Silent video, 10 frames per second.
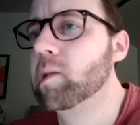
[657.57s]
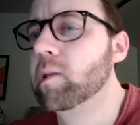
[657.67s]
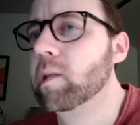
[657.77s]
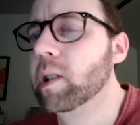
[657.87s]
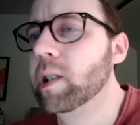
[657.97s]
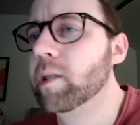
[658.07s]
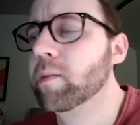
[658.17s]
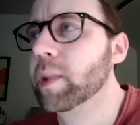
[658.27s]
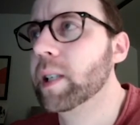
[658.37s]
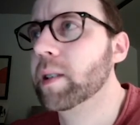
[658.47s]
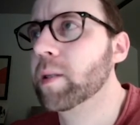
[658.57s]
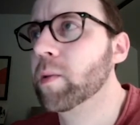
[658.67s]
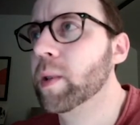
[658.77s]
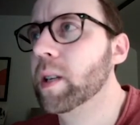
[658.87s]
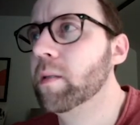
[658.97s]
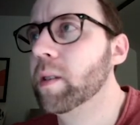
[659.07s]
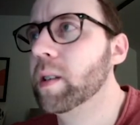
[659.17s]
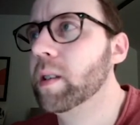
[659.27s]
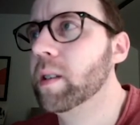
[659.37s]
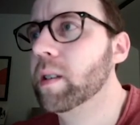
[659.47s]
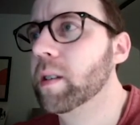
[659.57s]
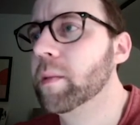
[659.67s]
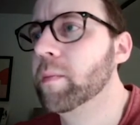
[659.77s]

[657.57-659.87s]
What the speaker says: I don't mind the queen right here.